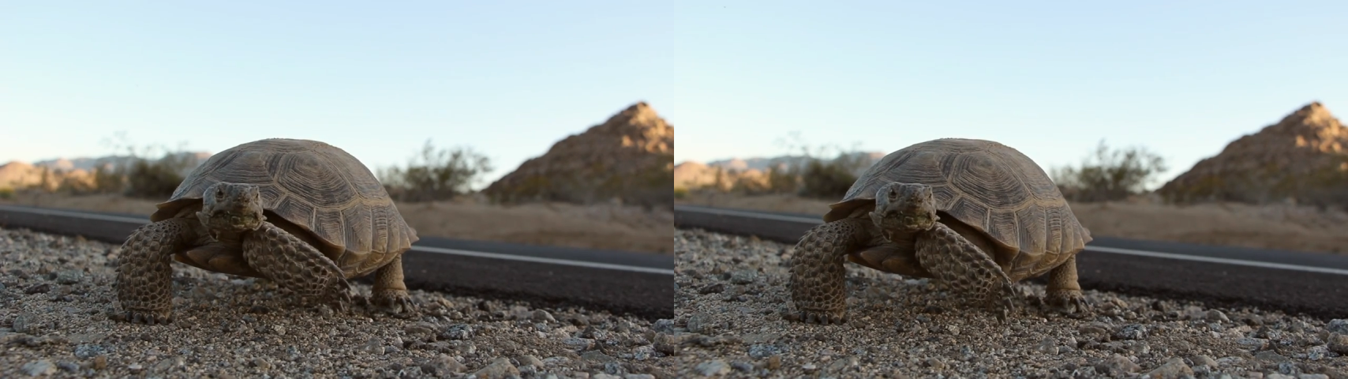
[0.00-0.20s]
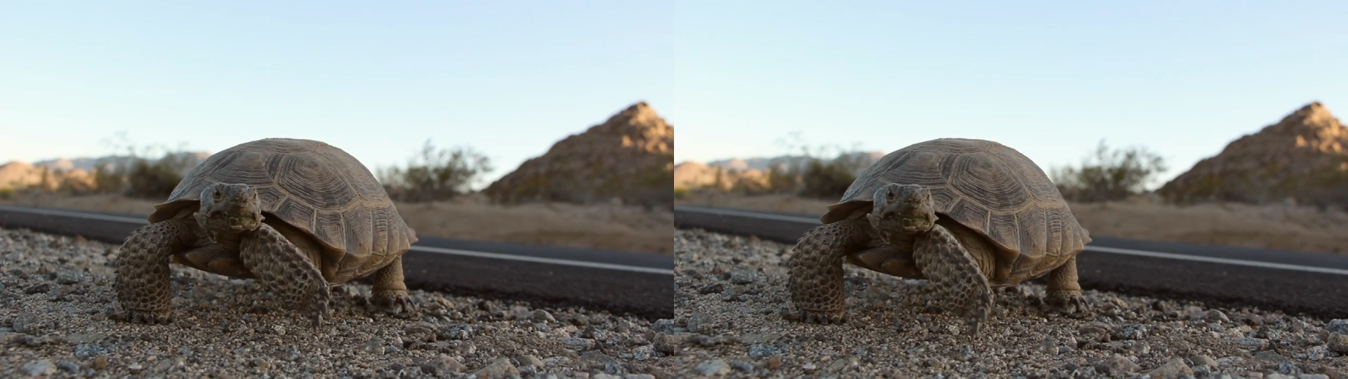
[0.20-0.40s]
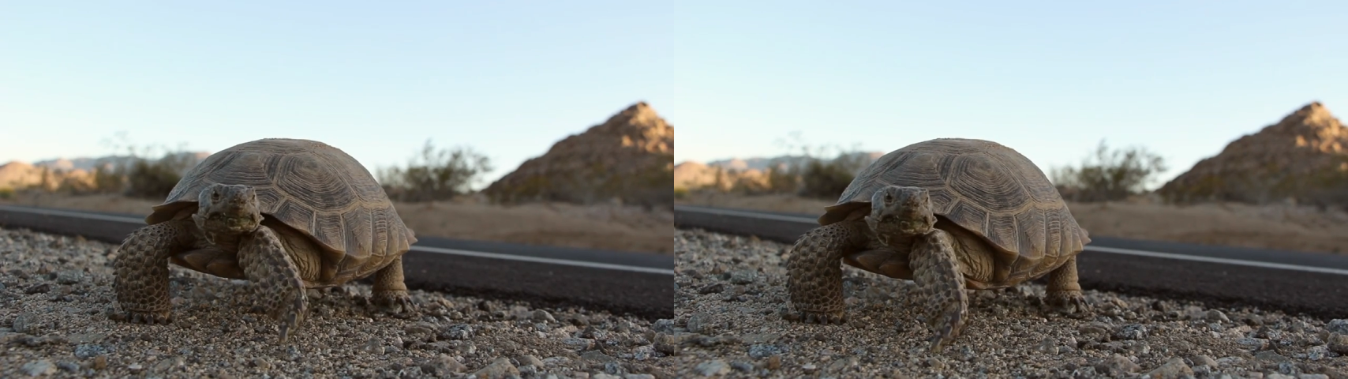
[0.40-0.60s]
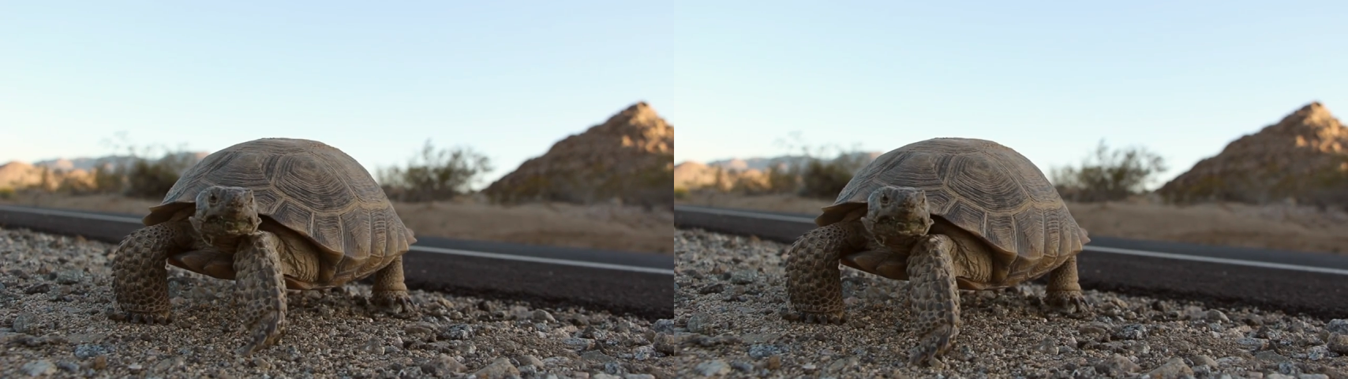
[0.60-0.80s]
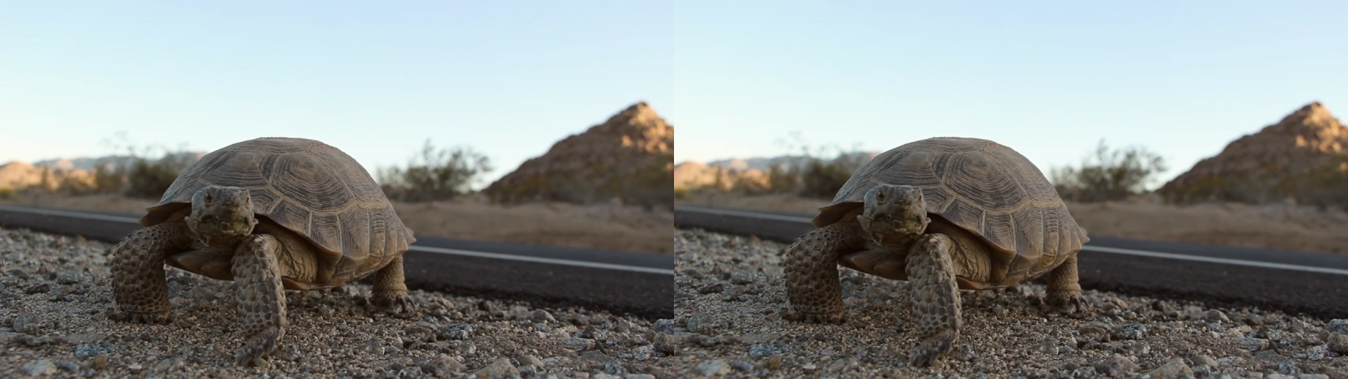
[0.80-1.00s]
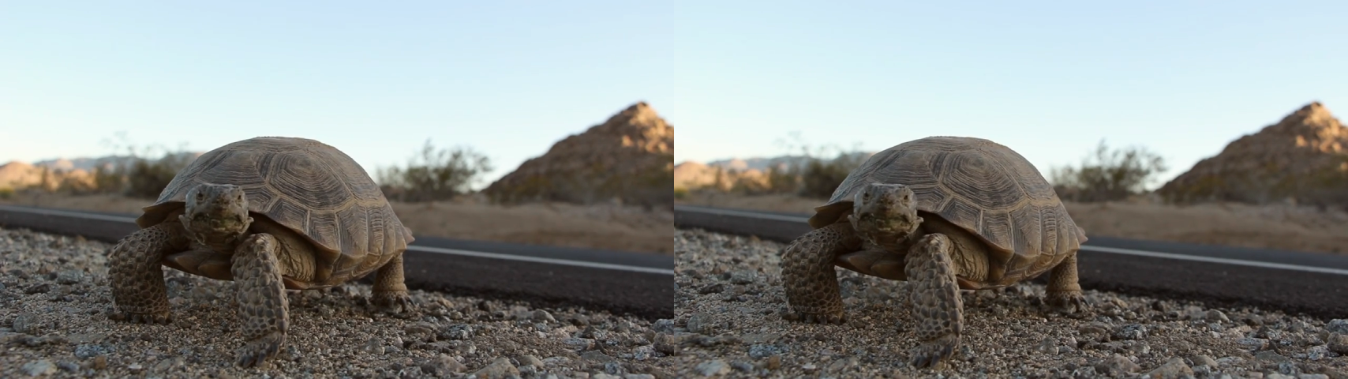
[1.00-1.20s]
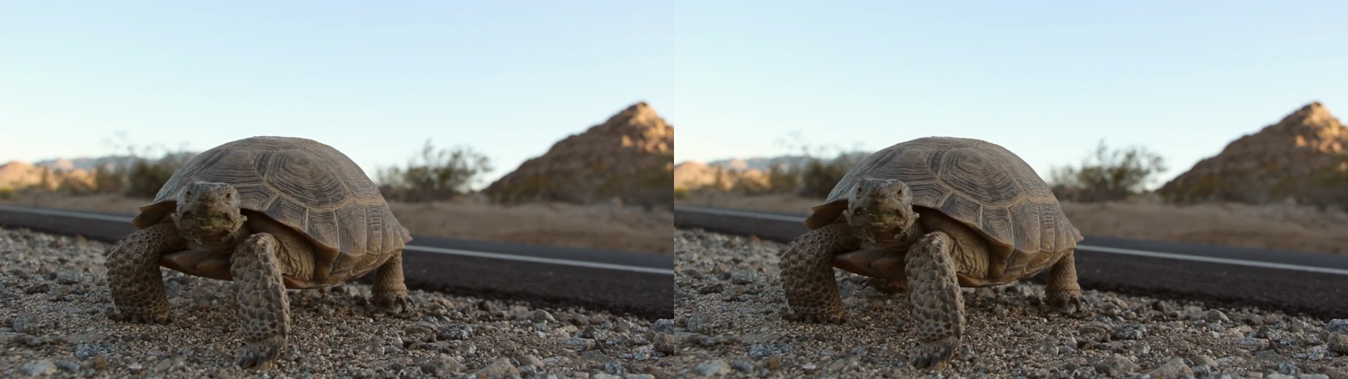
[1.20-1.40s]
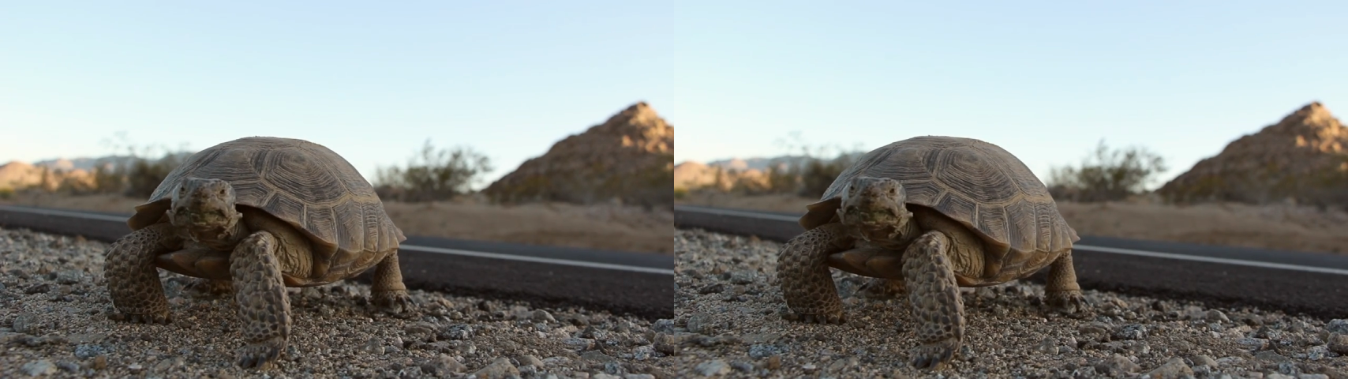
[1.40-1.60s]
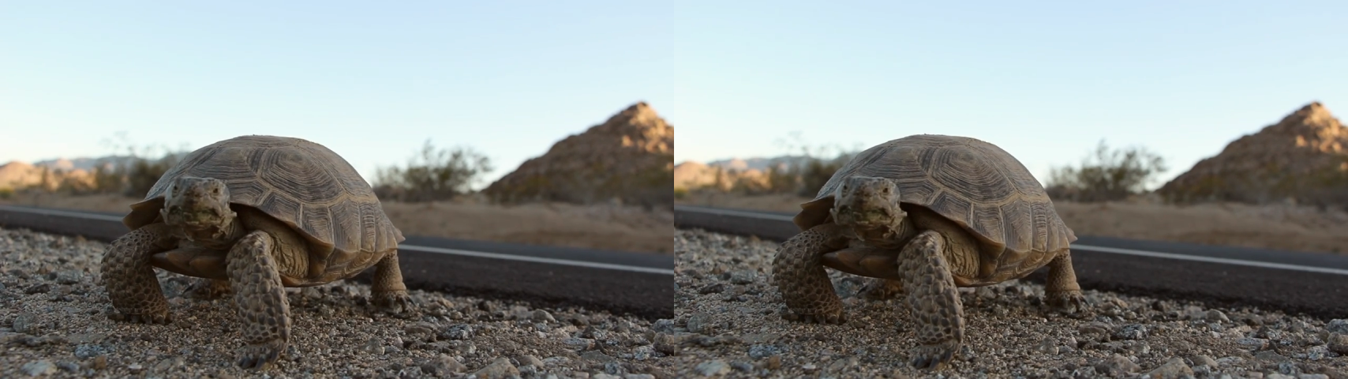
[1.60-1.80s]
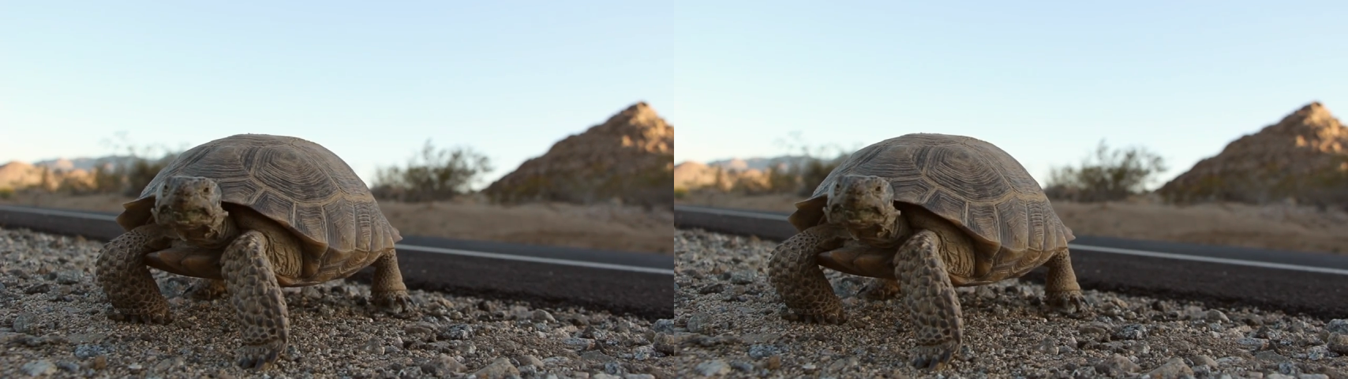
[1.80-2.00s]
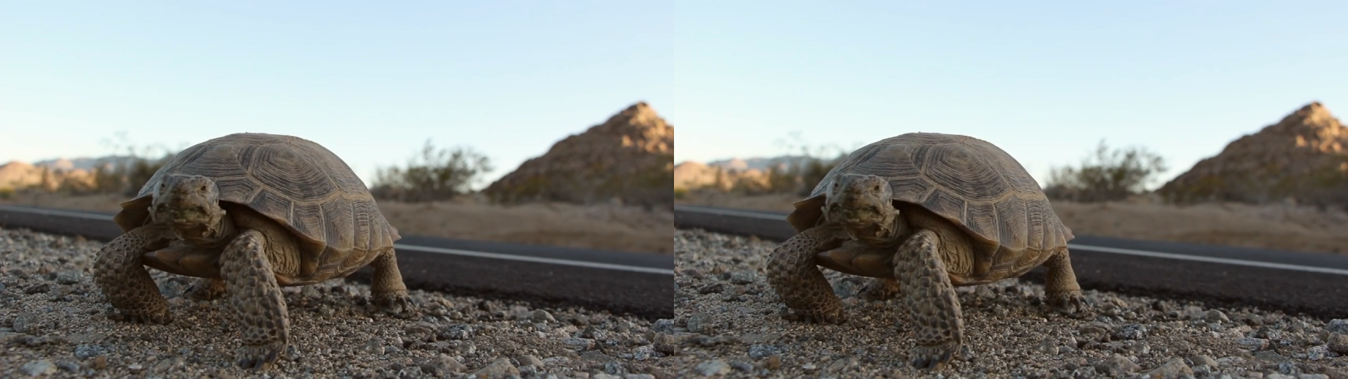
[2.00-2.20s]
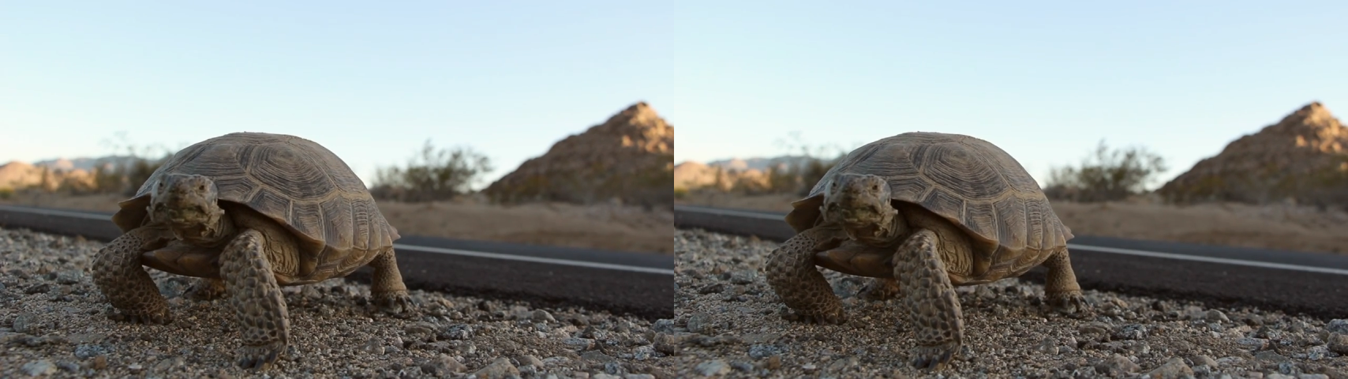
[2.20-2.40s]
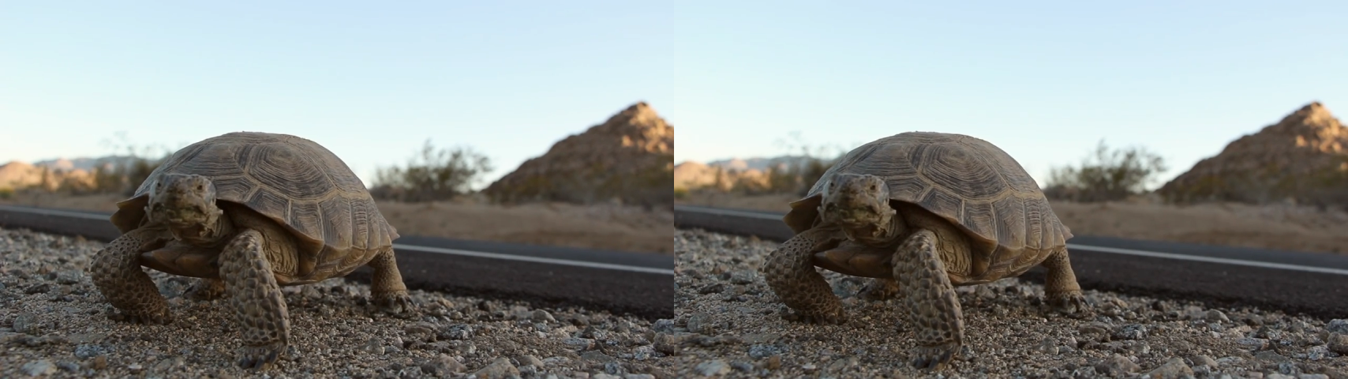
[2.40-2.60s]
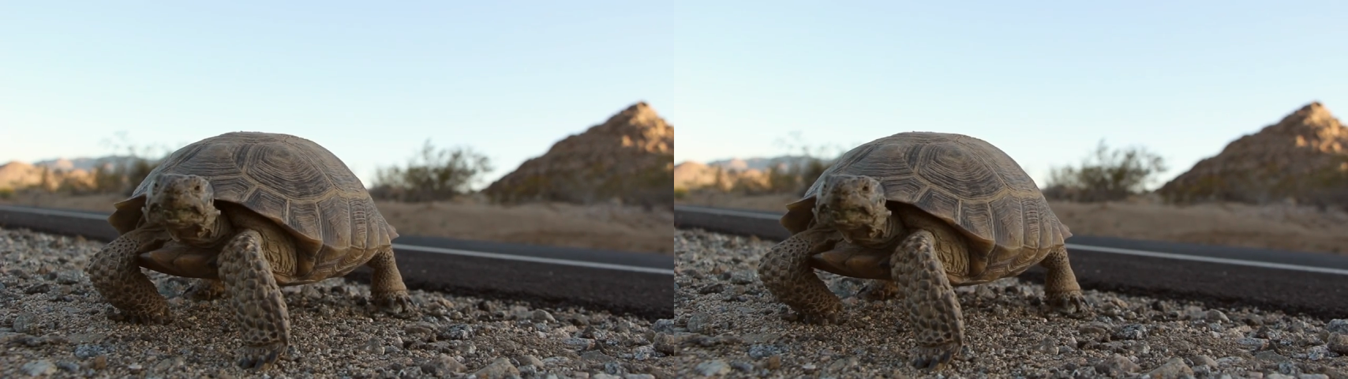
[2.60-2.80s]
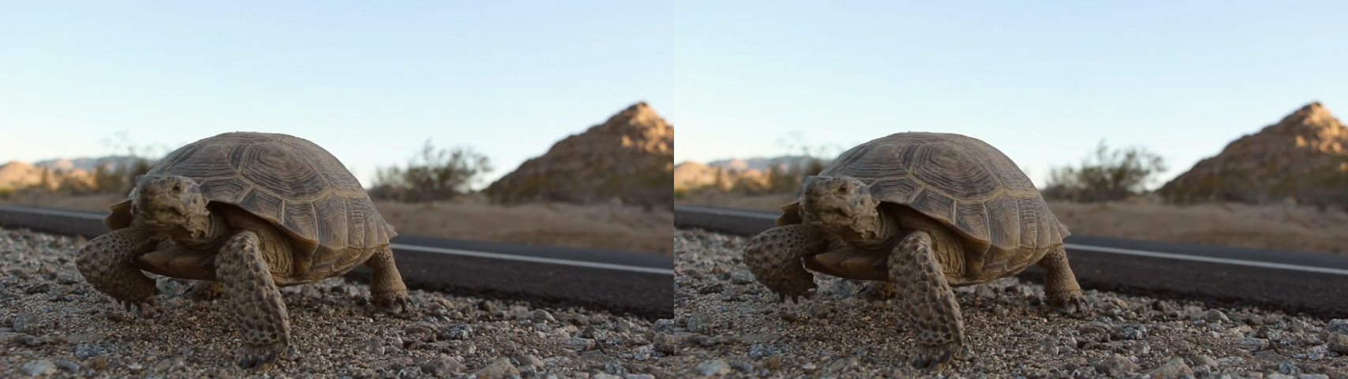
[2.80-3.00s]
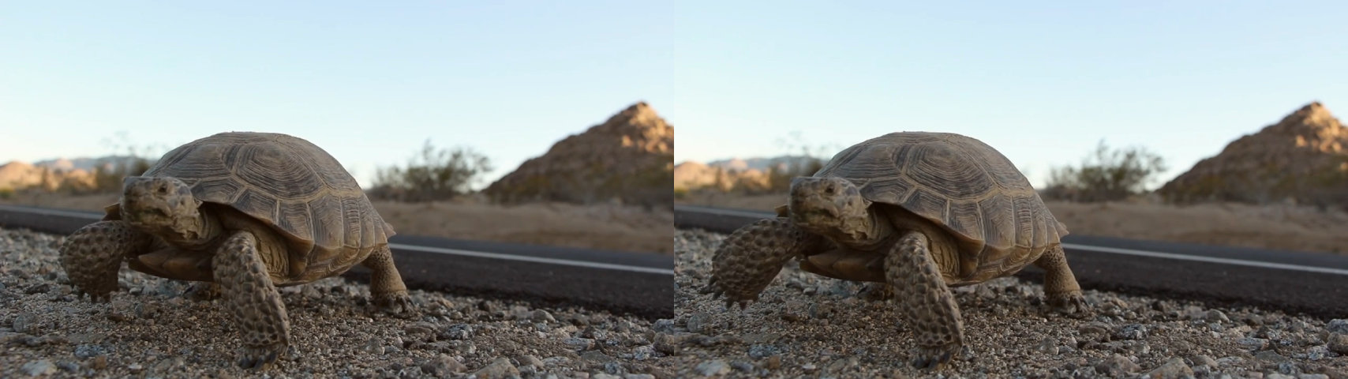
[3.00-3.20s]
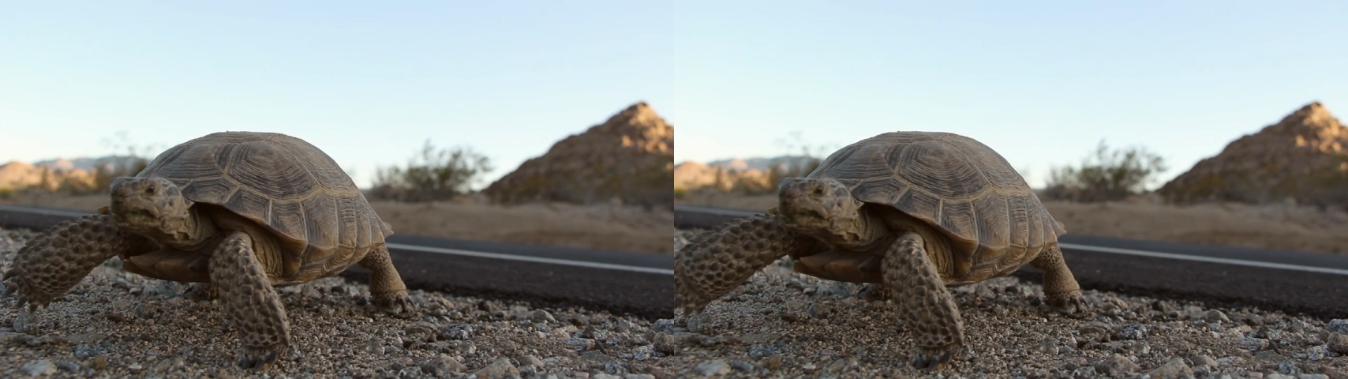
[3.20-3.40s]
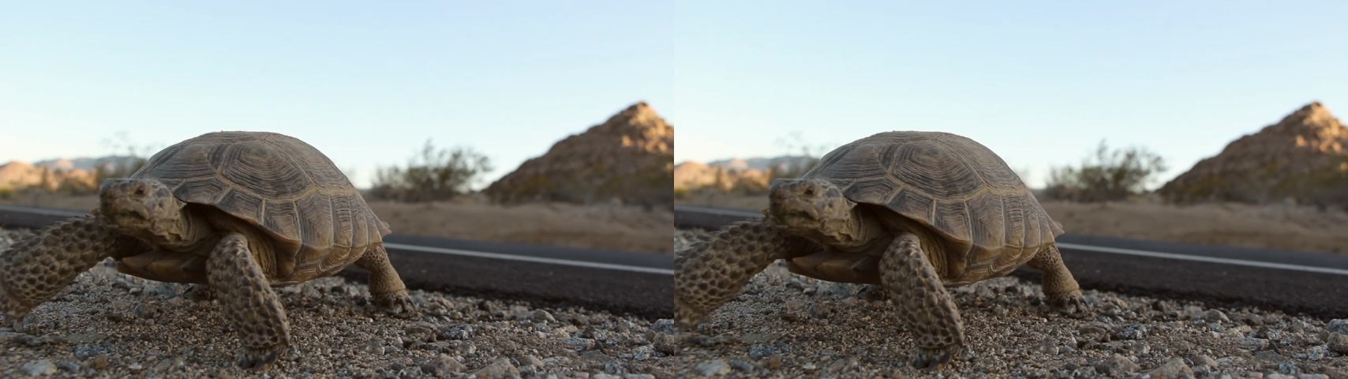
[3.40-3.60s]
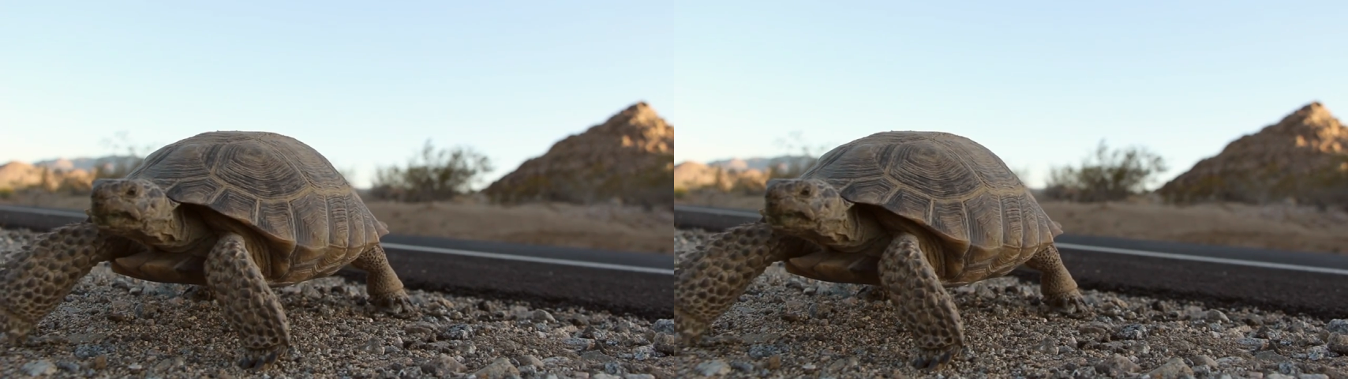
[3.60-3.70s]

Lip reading: (no speaker visible)